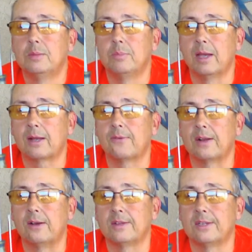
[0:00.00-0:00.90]
back when
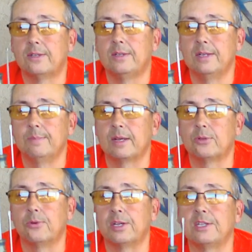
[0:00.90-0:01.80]
I was in my
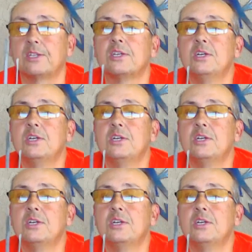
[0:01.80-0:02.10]
20s.